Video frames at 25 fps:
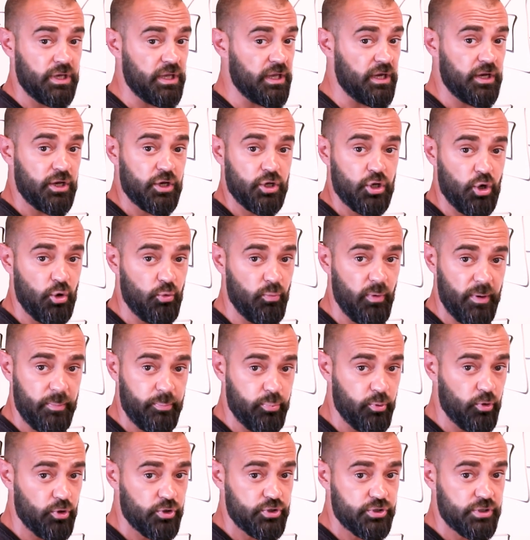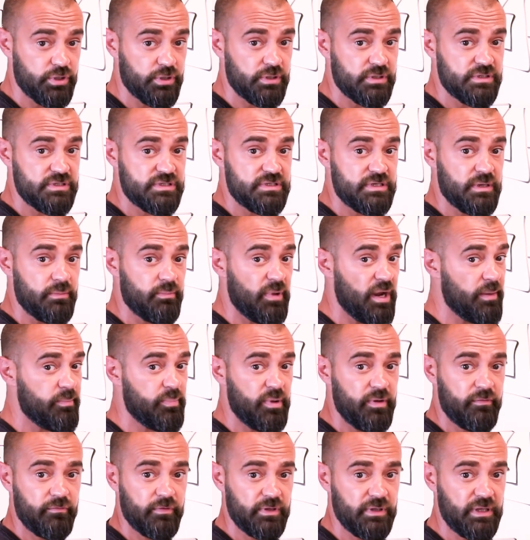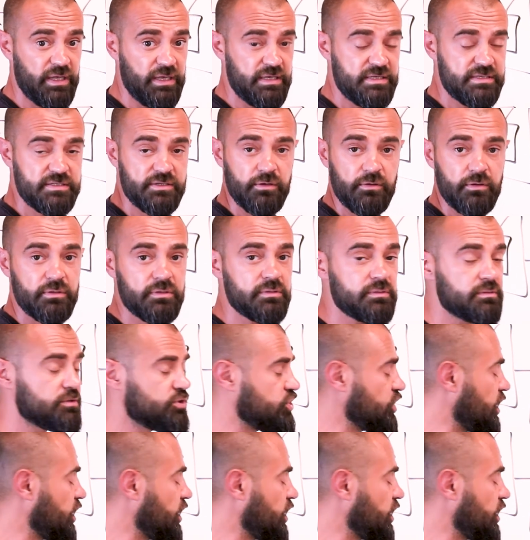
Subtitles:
He didn't know what portions it might be released on.